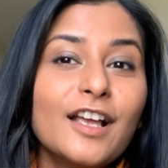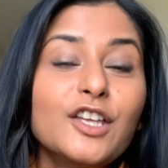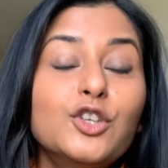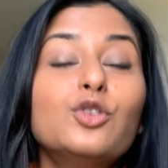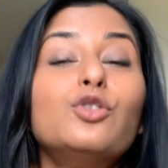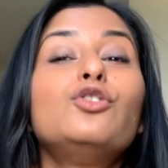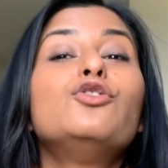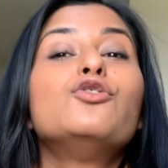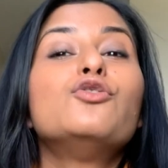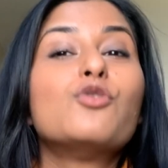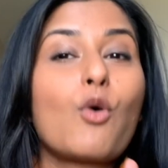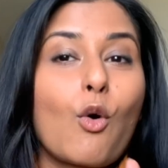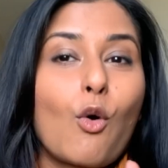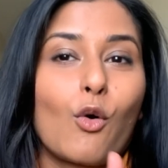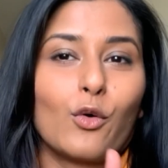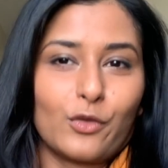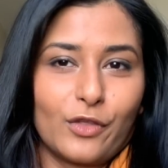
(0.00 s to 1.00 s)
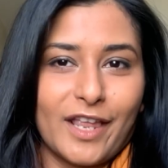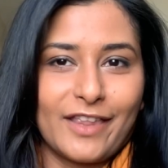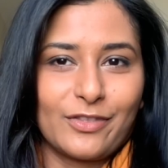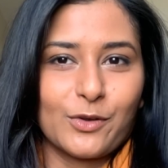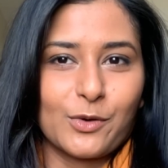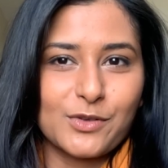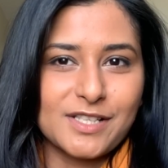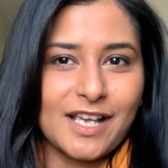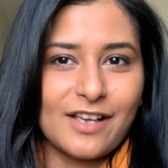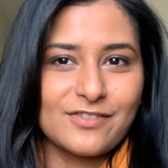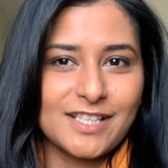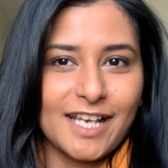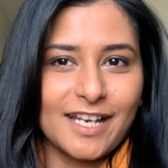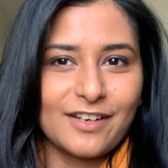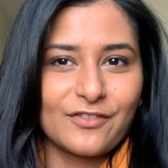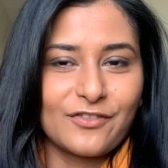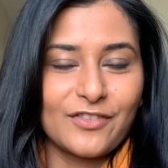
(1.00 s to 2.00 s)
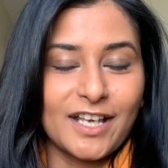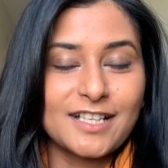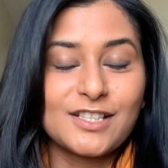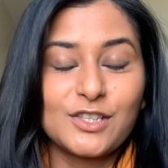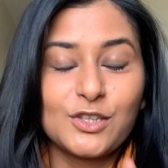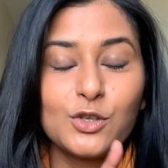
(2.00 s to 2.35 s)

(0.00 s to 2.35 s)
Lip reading: you know that those have side effects.